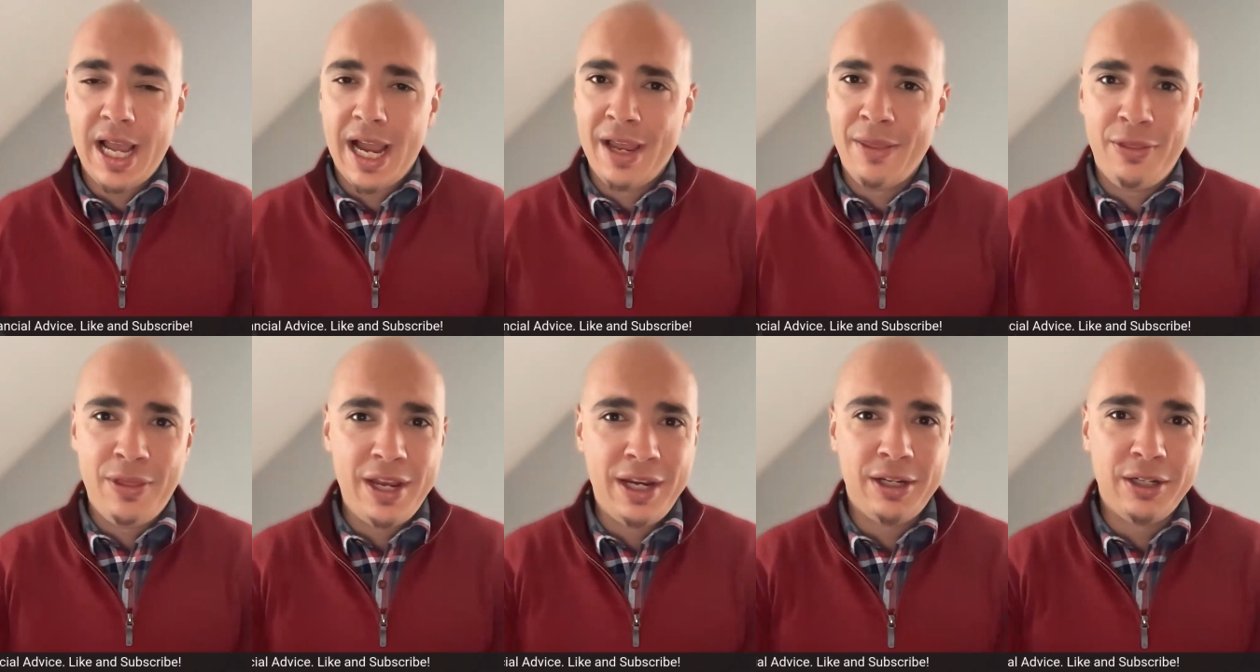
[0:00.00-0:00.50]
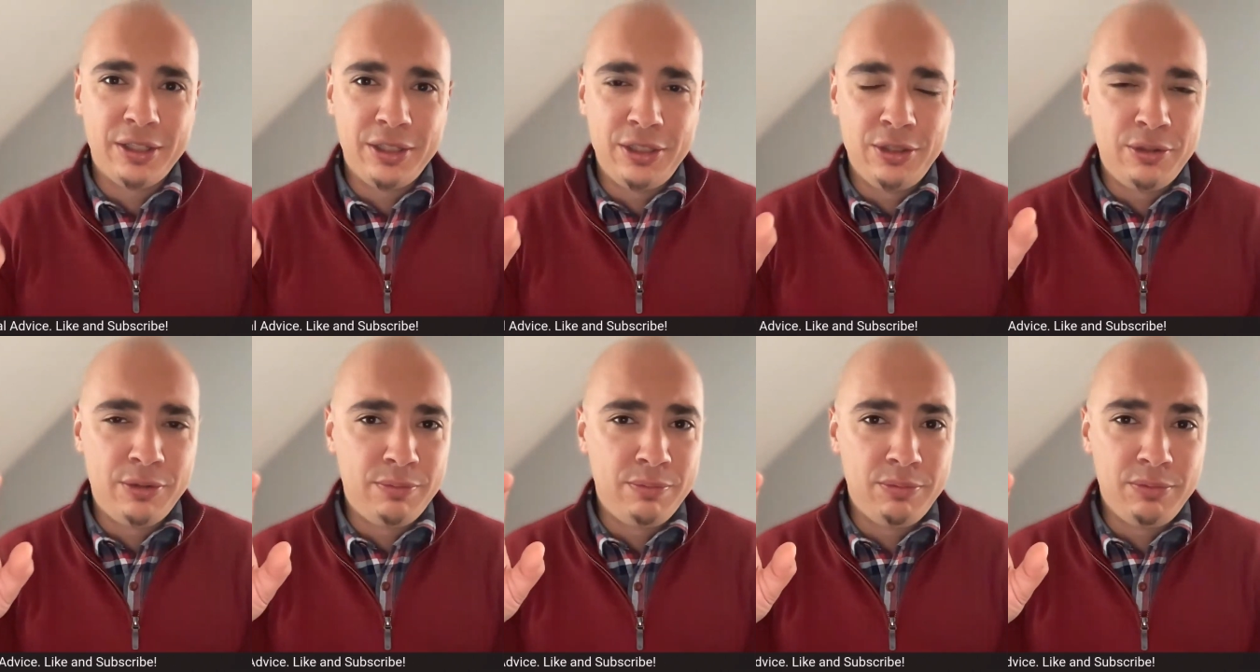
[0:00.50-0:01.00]
I think
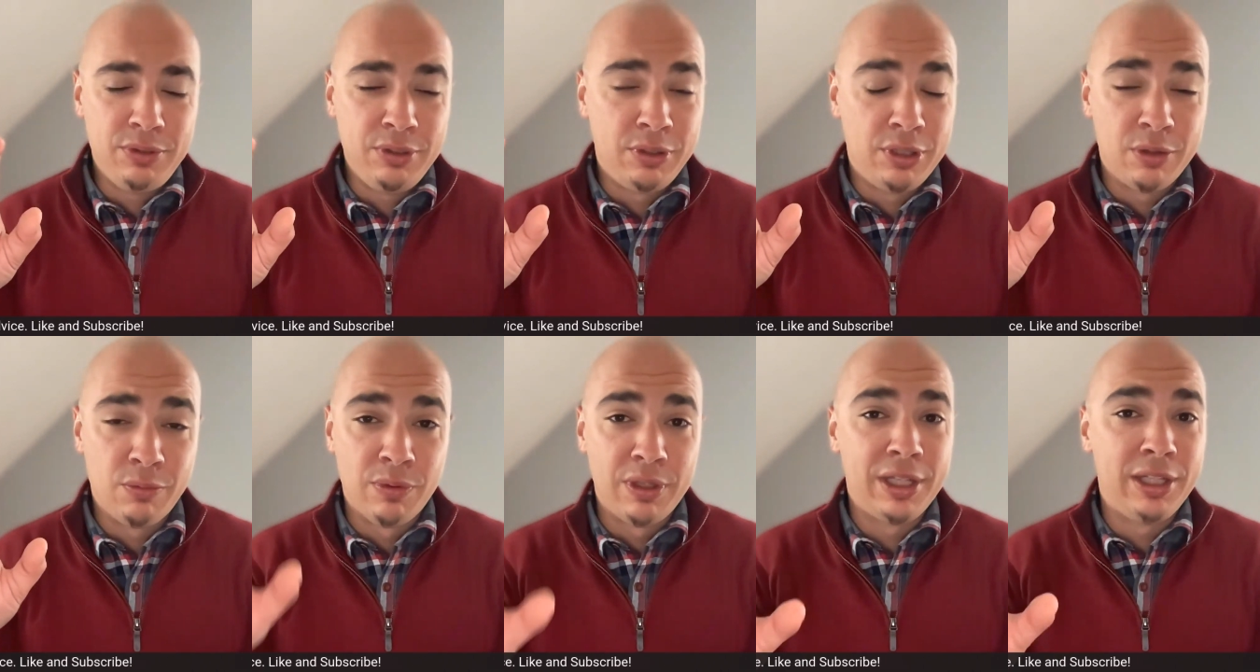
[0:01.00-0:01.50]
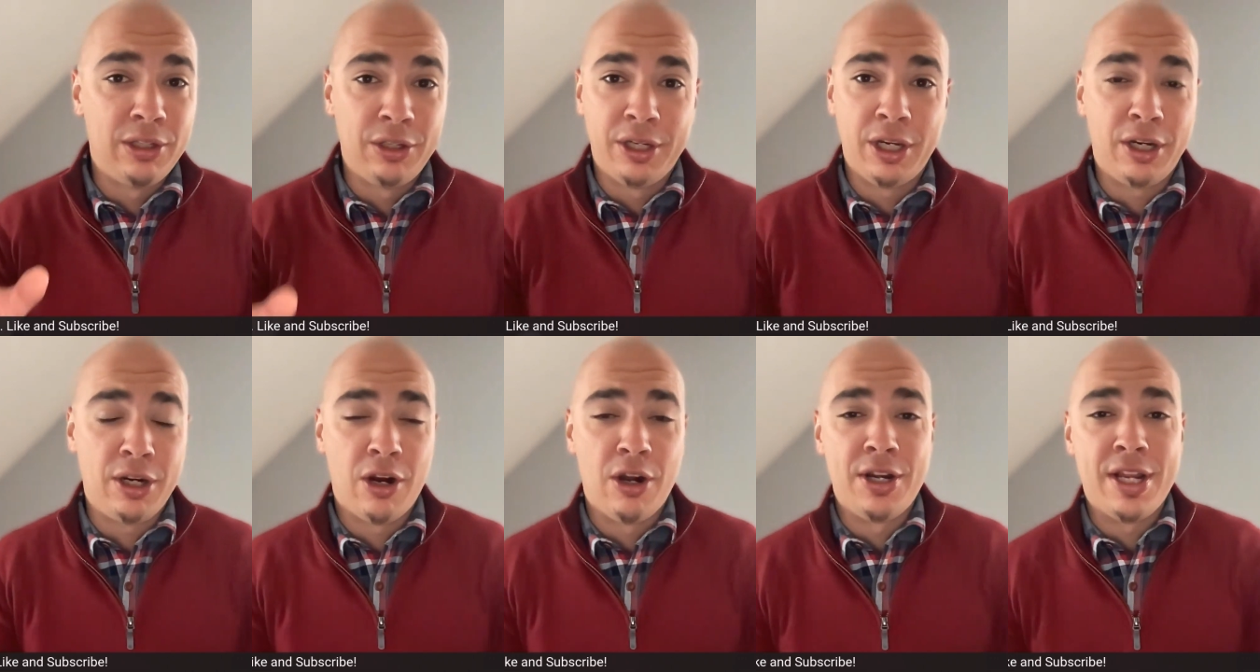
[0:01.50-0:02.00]
you can really look
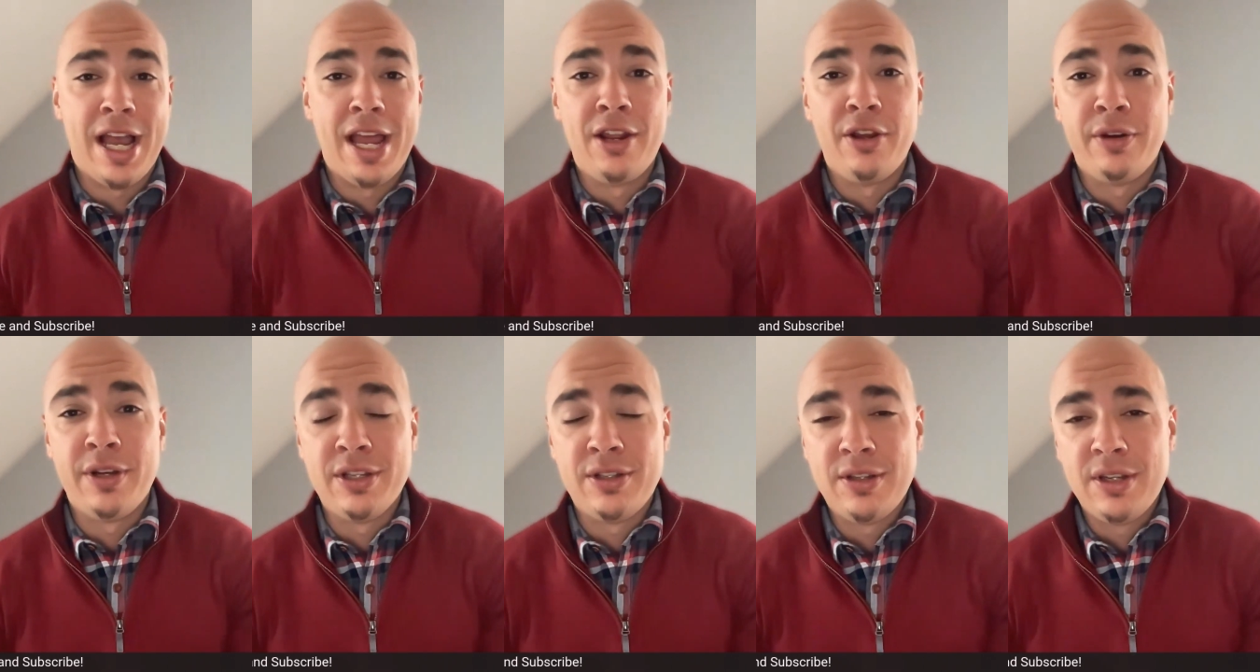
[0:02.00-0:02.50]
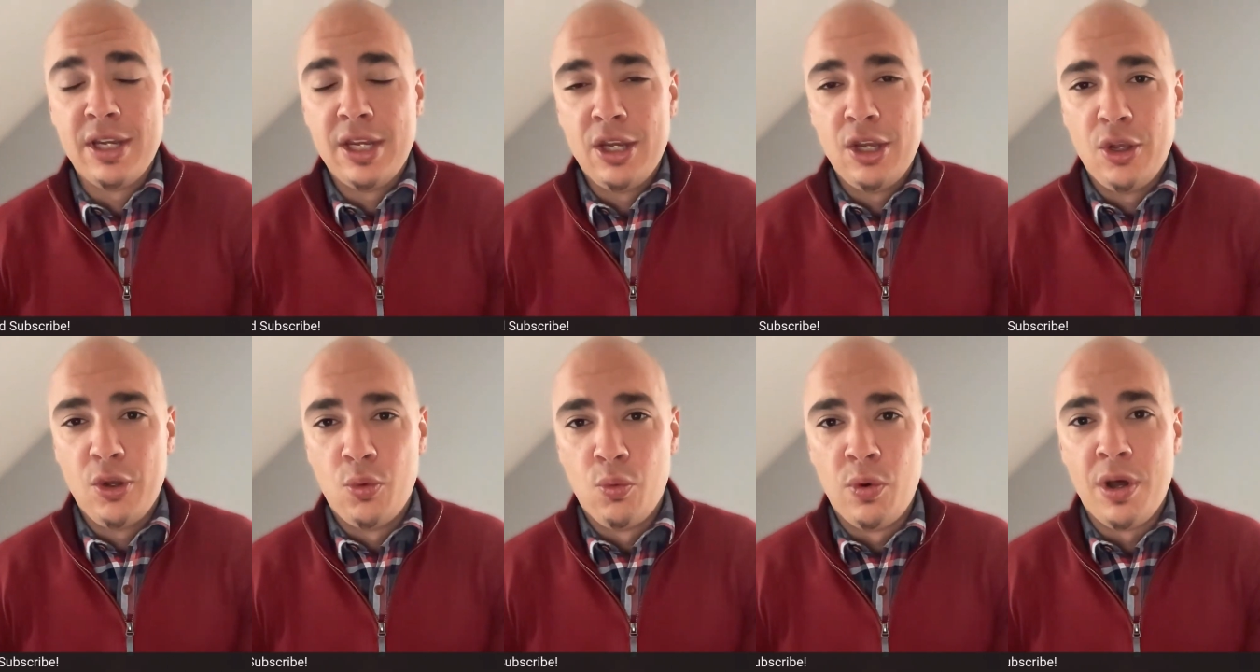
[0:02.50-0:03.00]
at Cardano as
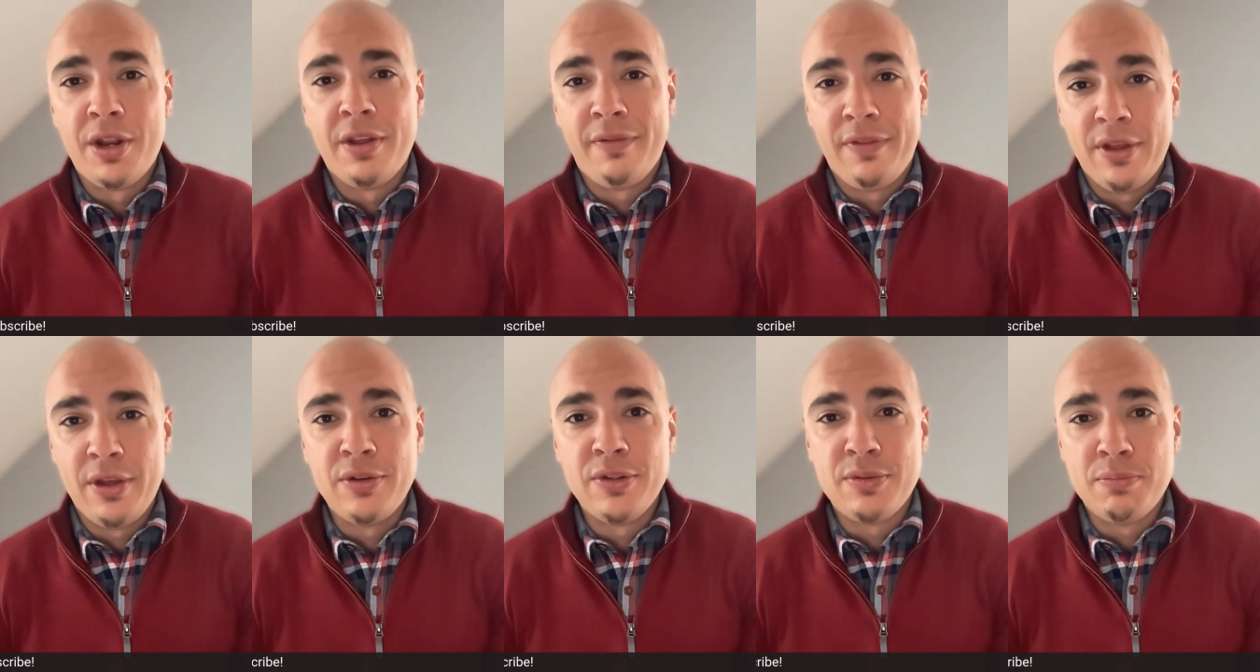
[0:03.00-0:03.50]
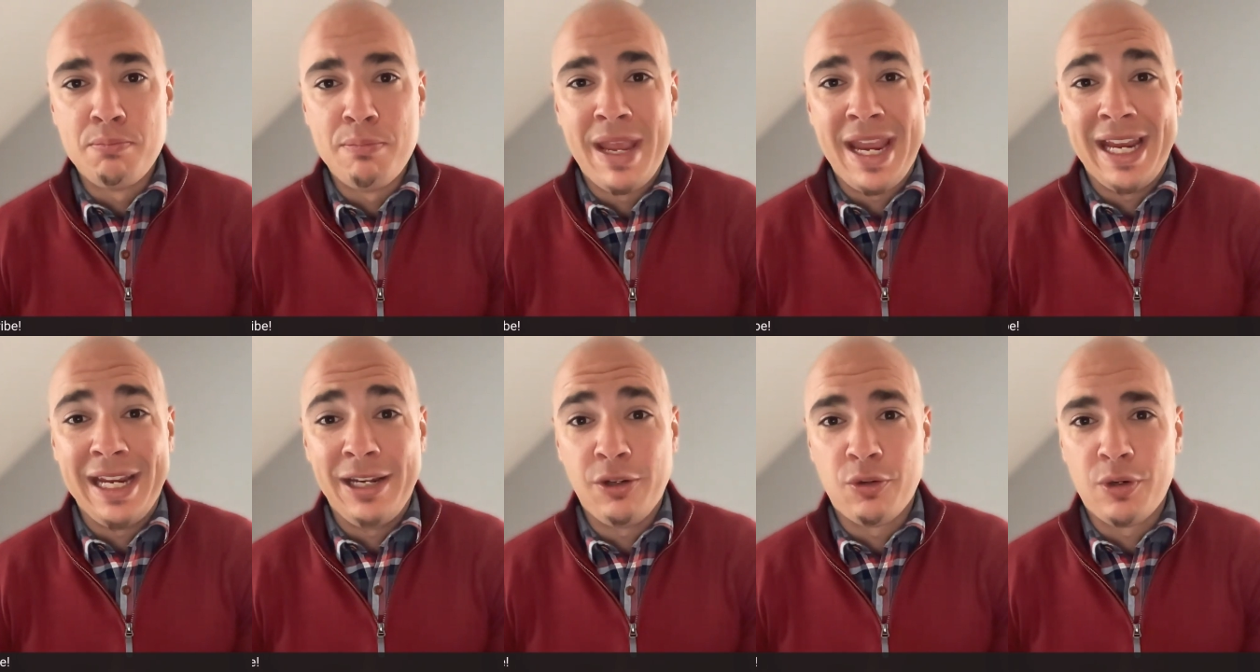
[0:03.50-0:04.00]
one of those
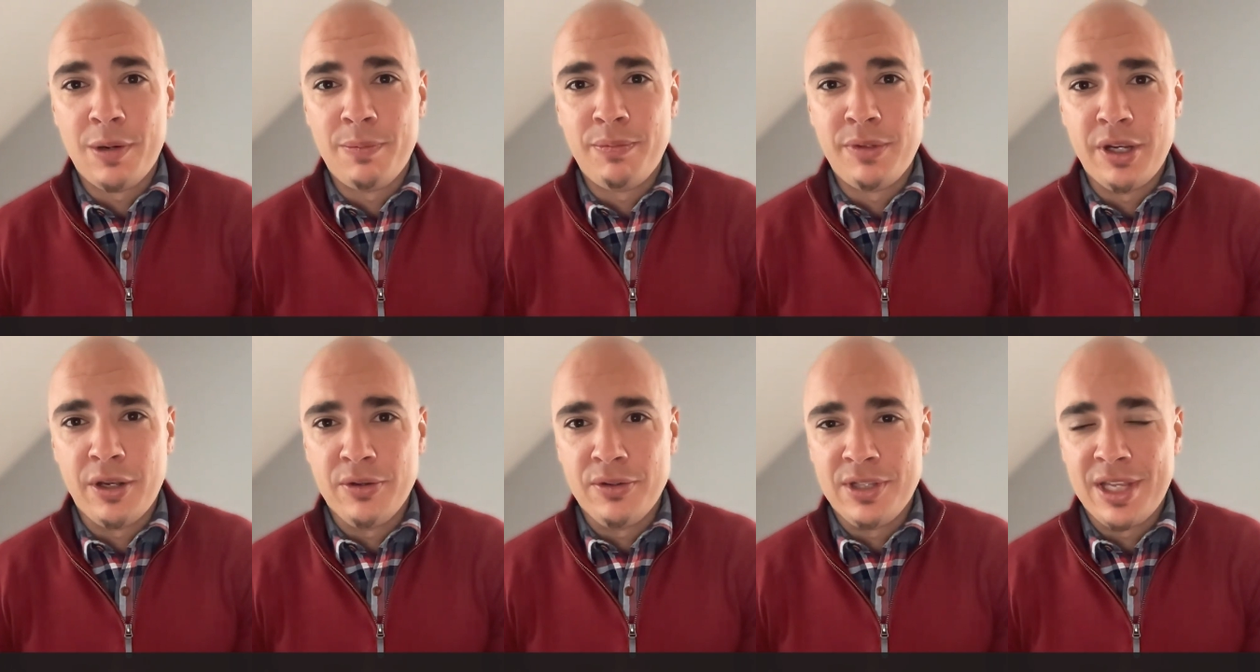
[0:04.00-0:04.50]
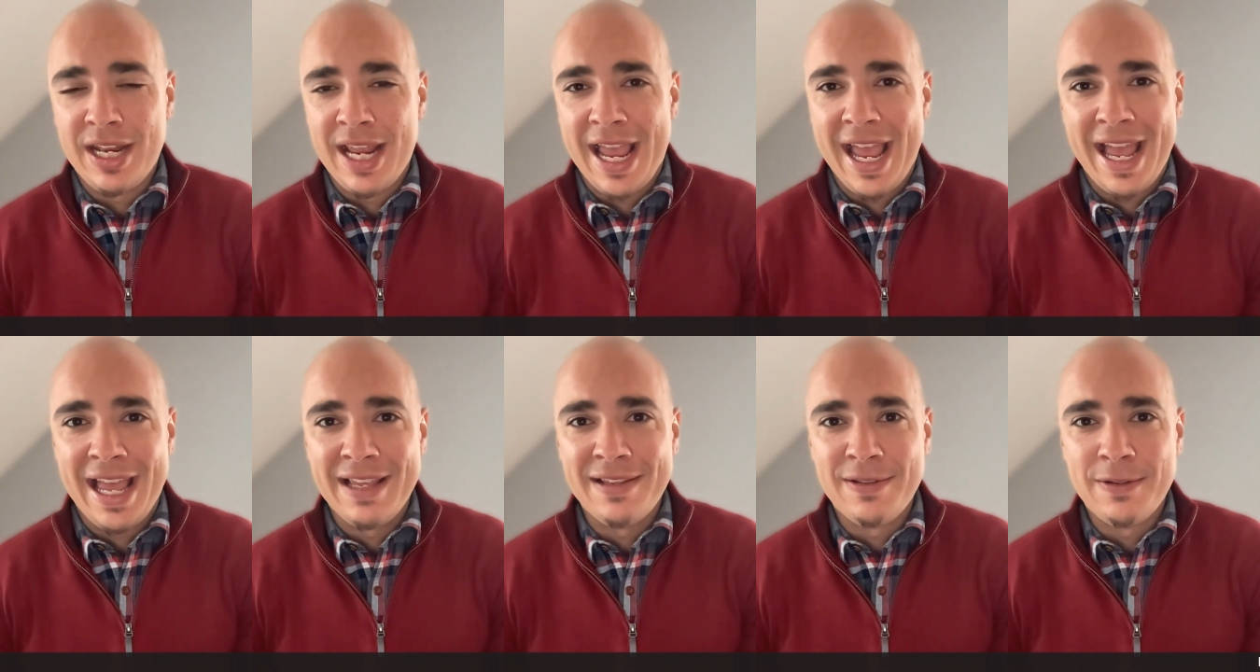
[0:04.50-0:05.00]
main cryptos that
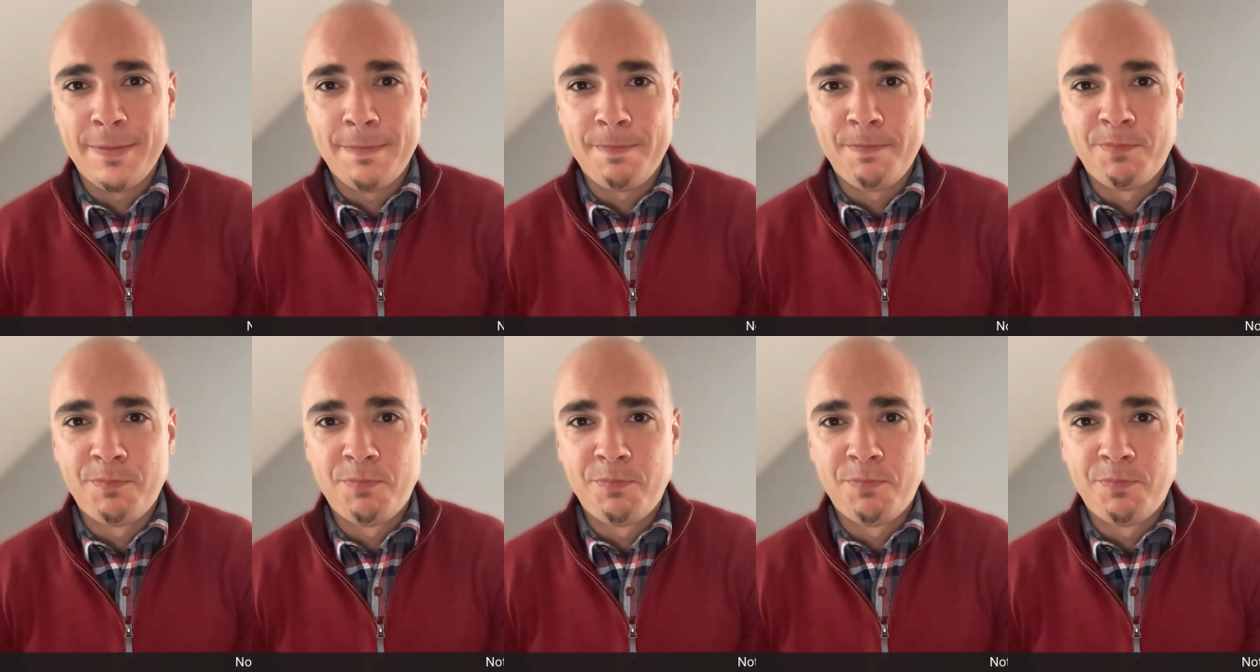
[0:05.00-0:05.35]
has